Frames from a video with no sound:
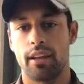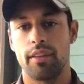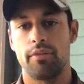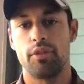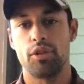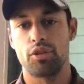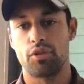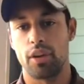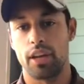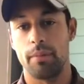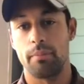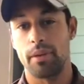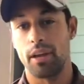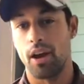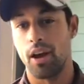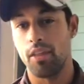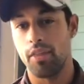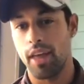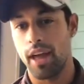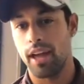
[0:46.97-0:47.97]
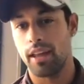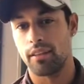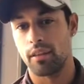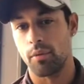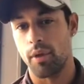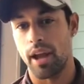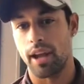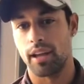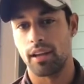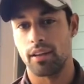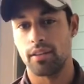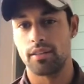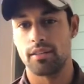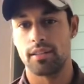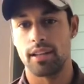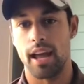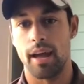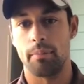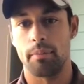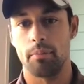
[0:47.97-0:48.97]
If you string it beyond that, the racket could
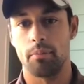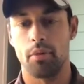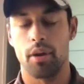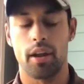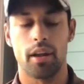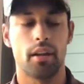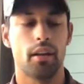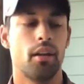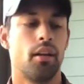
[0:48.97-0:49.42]
snap and break.